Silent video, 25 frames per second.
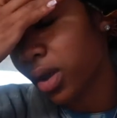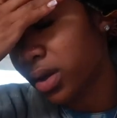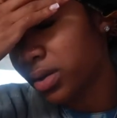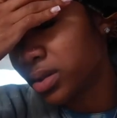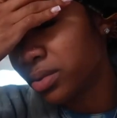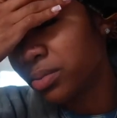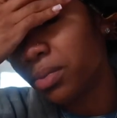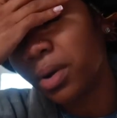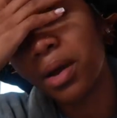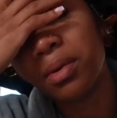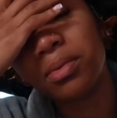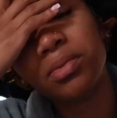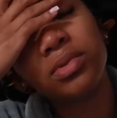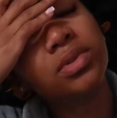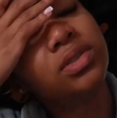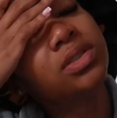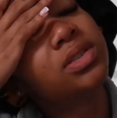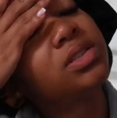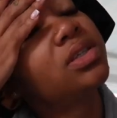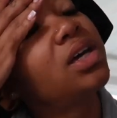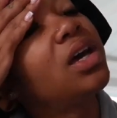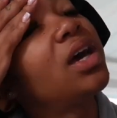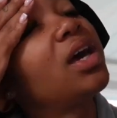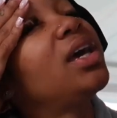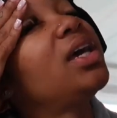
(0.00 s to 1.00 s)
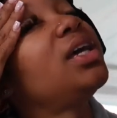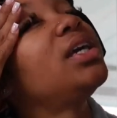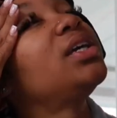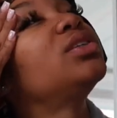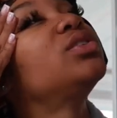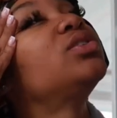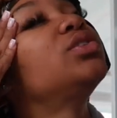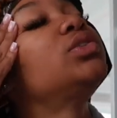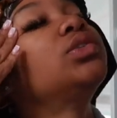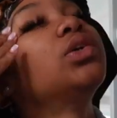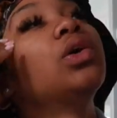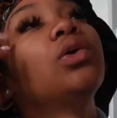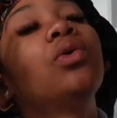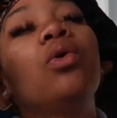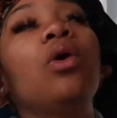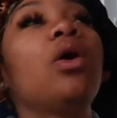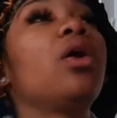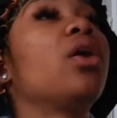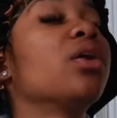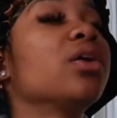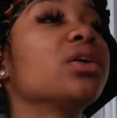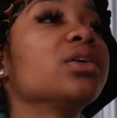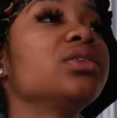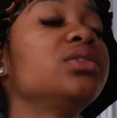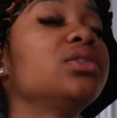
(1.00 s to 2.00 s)
the bible is like so
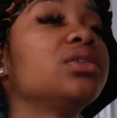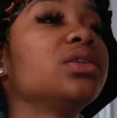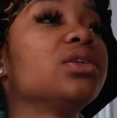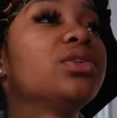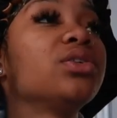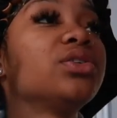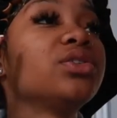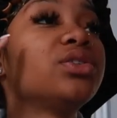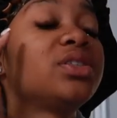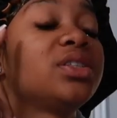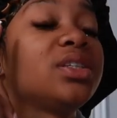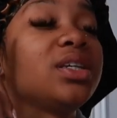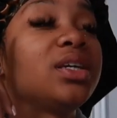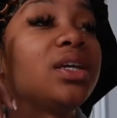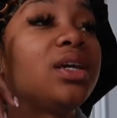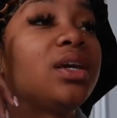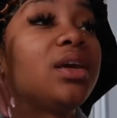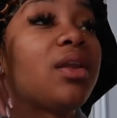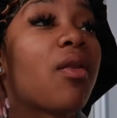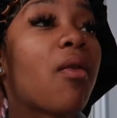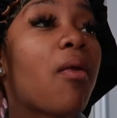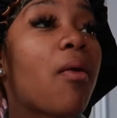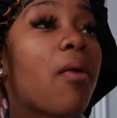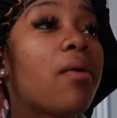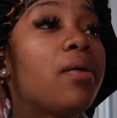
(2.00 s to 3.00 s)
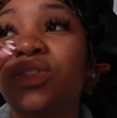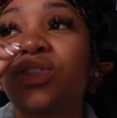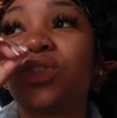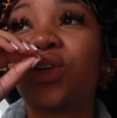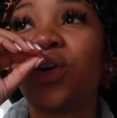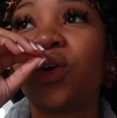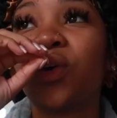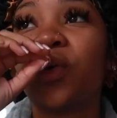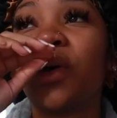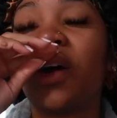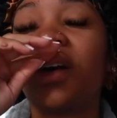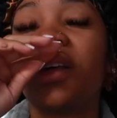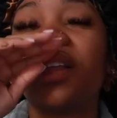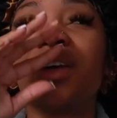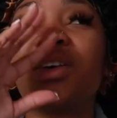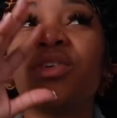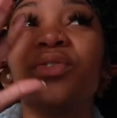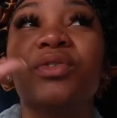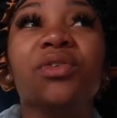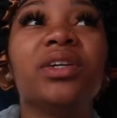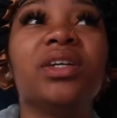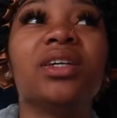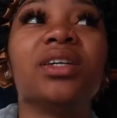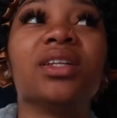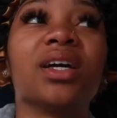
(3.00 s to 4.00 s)
hard to understand so i like
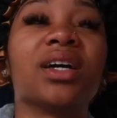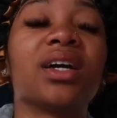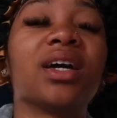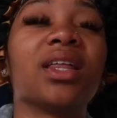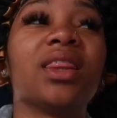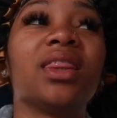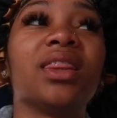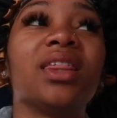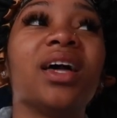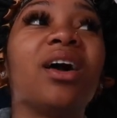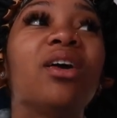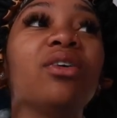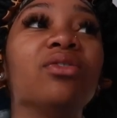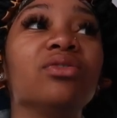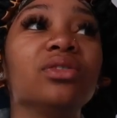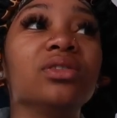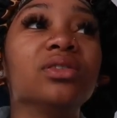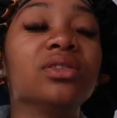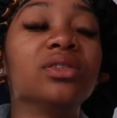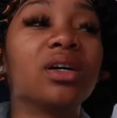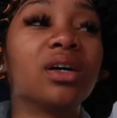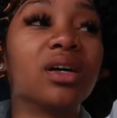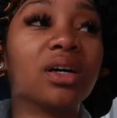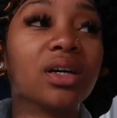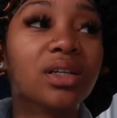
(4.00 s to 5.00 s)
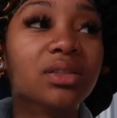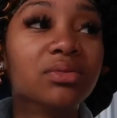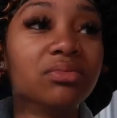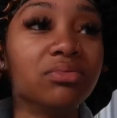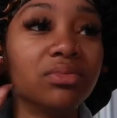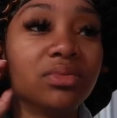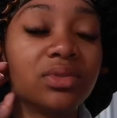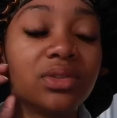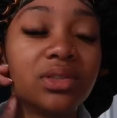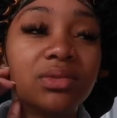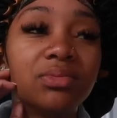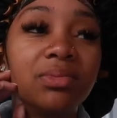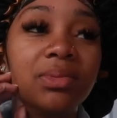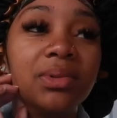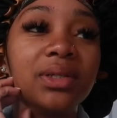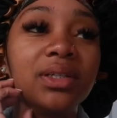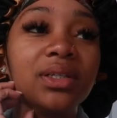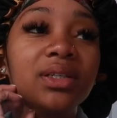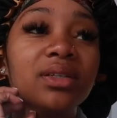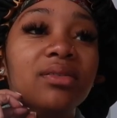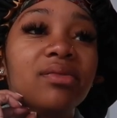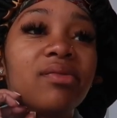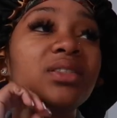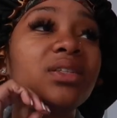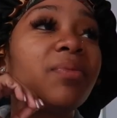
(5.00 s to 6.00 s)
read it like a thousand times
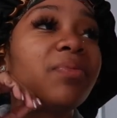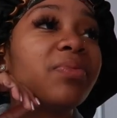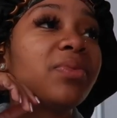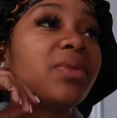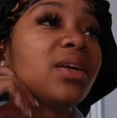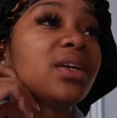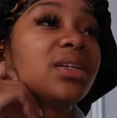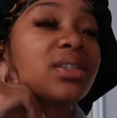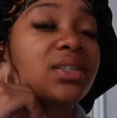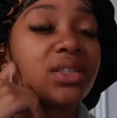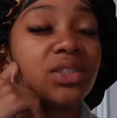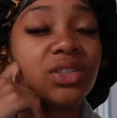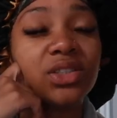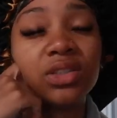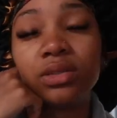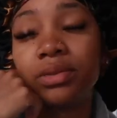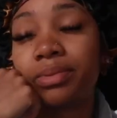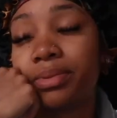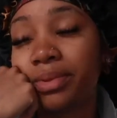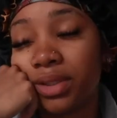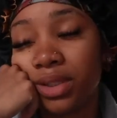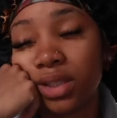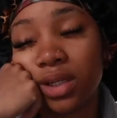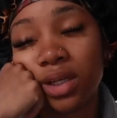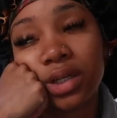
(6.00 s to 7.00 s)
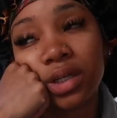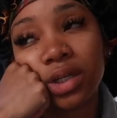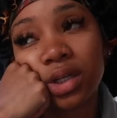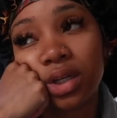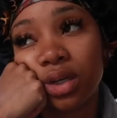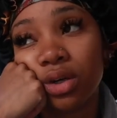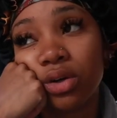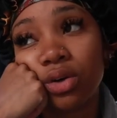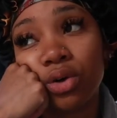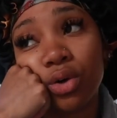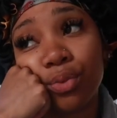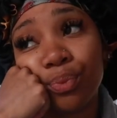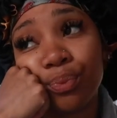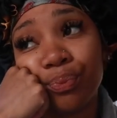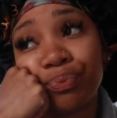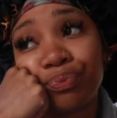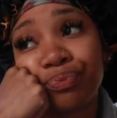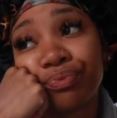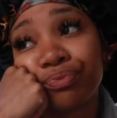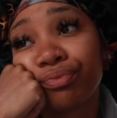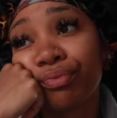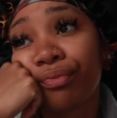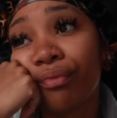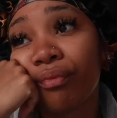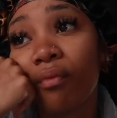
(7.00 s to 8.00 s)
but some things i just be like girl
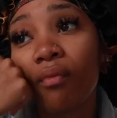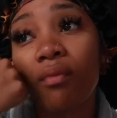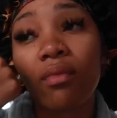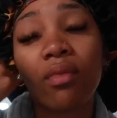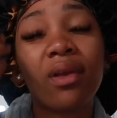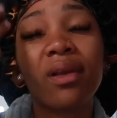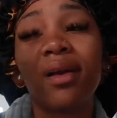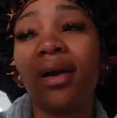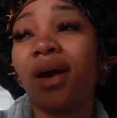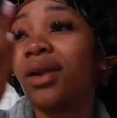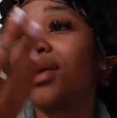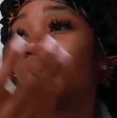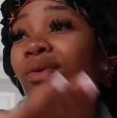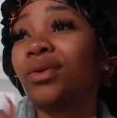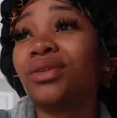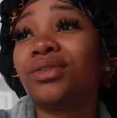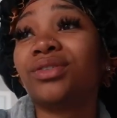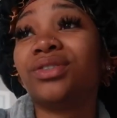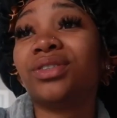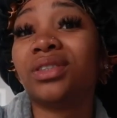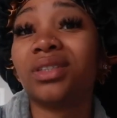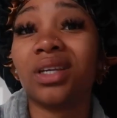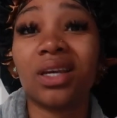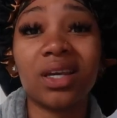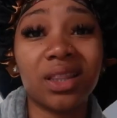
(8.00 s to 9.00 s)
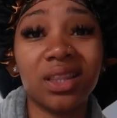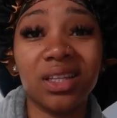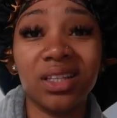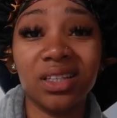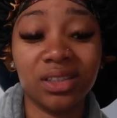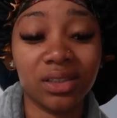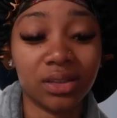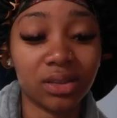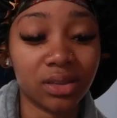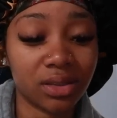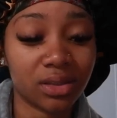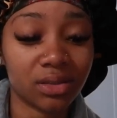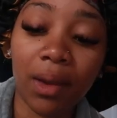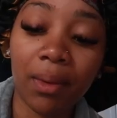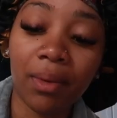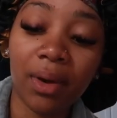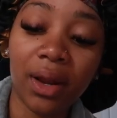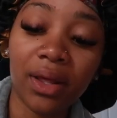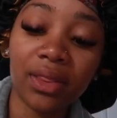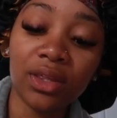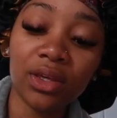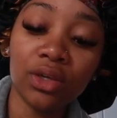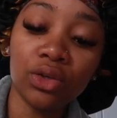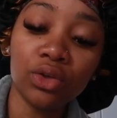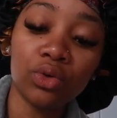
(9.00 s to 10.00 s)
i don't understand this but
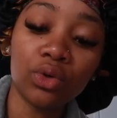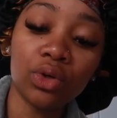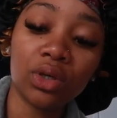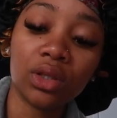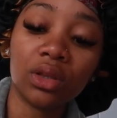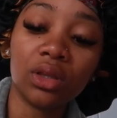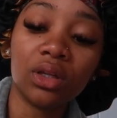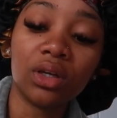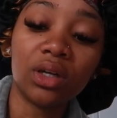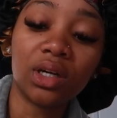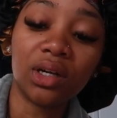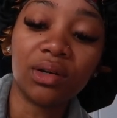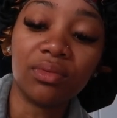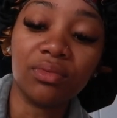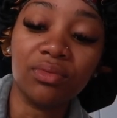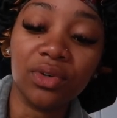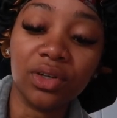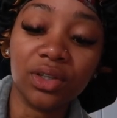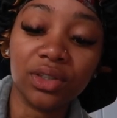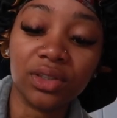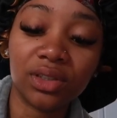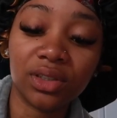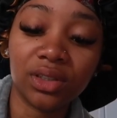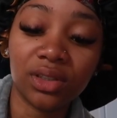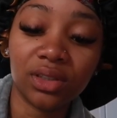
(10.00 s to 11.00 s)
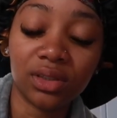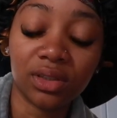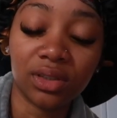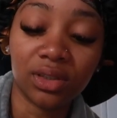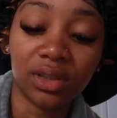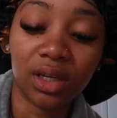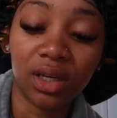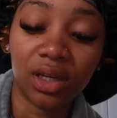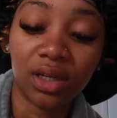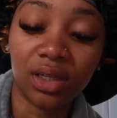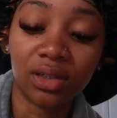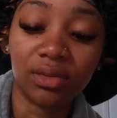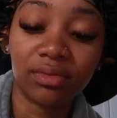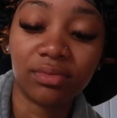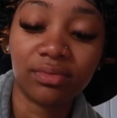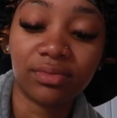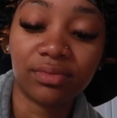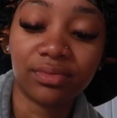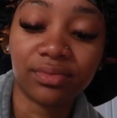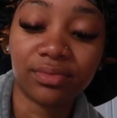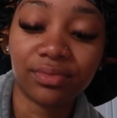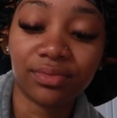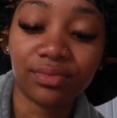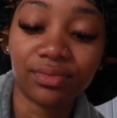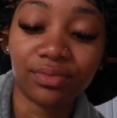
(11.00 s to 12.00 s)
i think you can look up verses and like
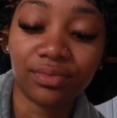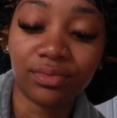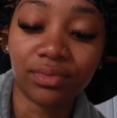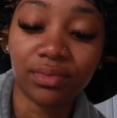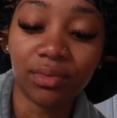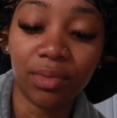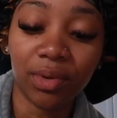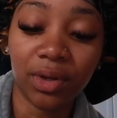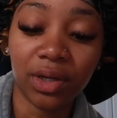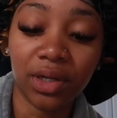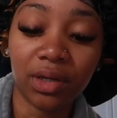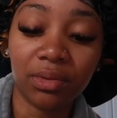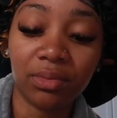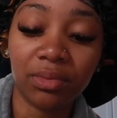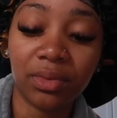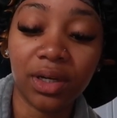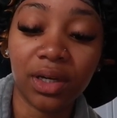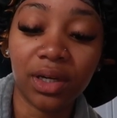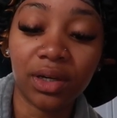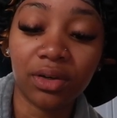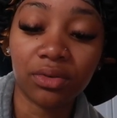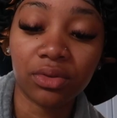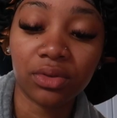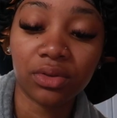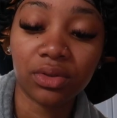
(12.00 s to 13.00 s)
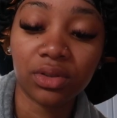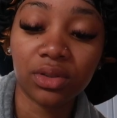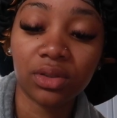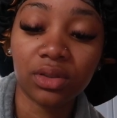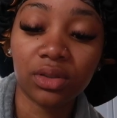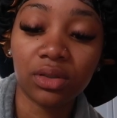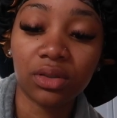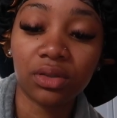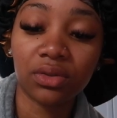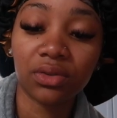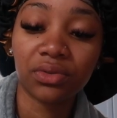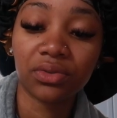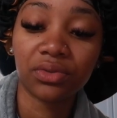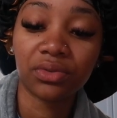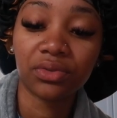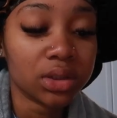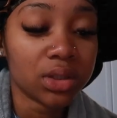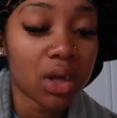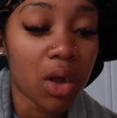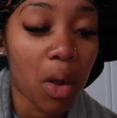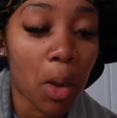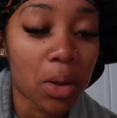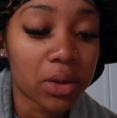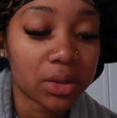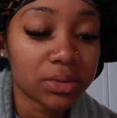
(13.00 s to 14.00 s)
break them down and stuff.
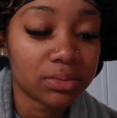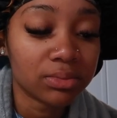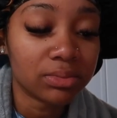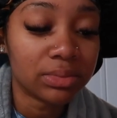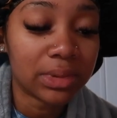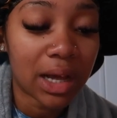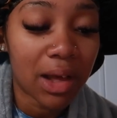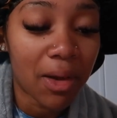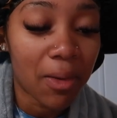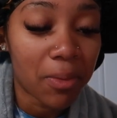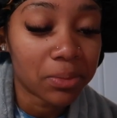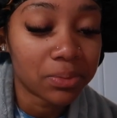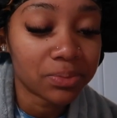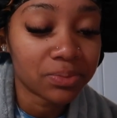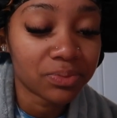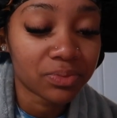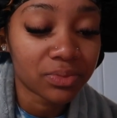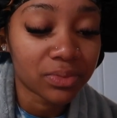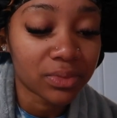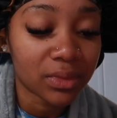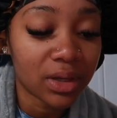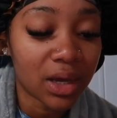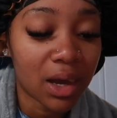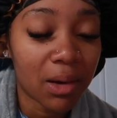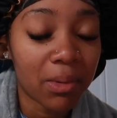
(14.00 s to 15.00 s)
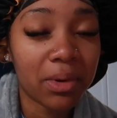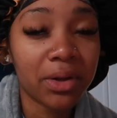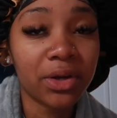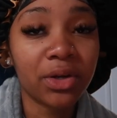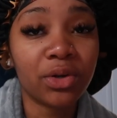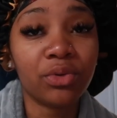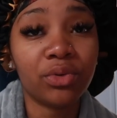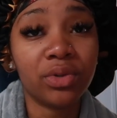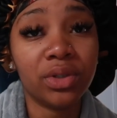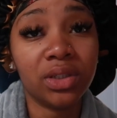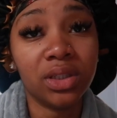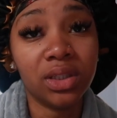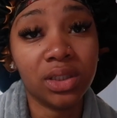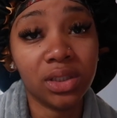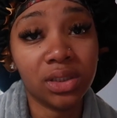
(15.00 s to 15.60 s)
But yeah, I'm about to read